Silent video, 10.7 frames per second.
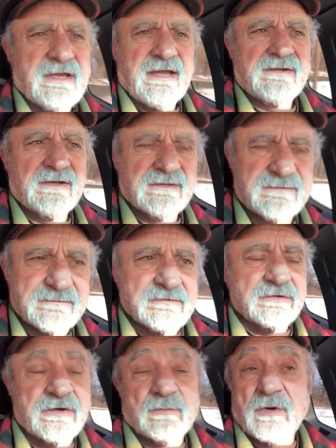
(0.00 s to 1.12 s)
and uh,
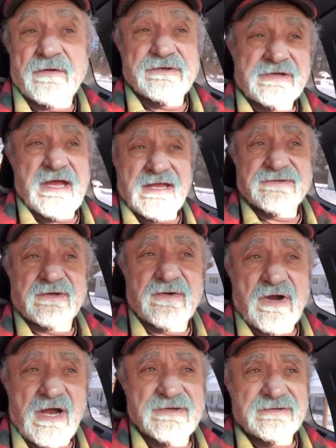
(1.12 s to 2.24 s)
learn where these cats are
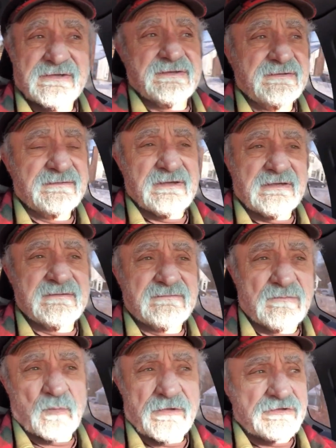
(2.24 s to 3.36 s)
crossing and, and,
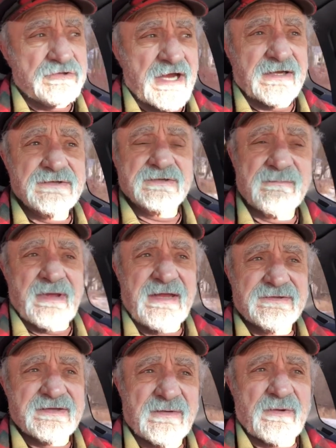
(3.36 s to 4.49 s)
and checking some
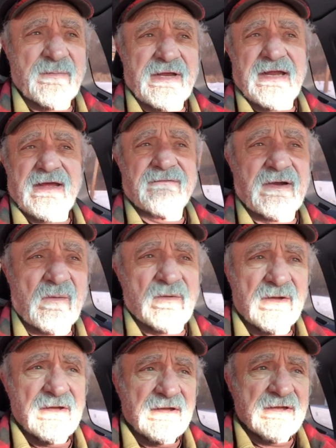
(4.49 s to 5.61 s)
baits that we might have out.
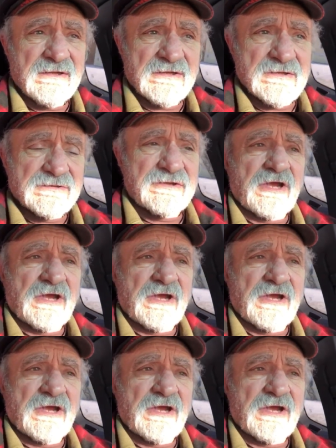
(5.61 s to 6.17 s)
So